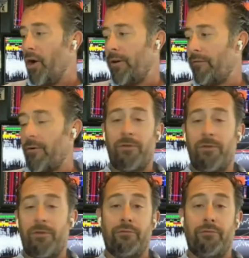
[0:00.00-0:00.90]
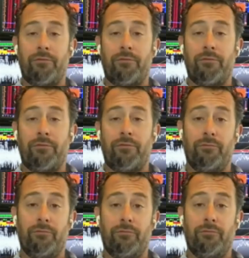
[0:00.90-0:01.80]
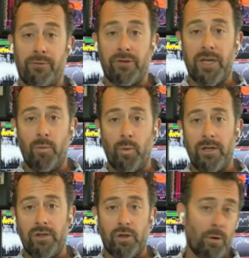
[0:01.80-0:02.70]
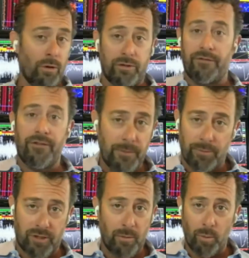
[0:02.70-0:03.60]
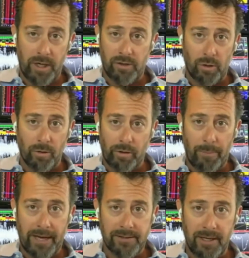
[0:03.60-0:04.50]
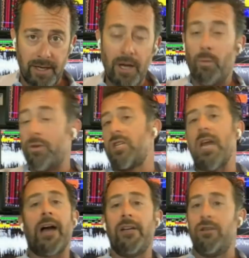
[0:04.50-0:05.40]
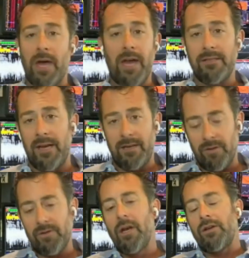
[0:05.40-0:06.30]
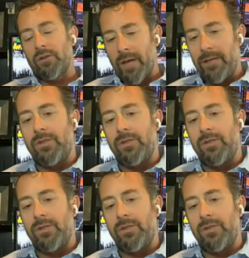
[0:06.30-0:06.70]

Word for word: and going from percent wind and solar to 50% wind and solar capacity. Right. We're just not going to do that in 10 years.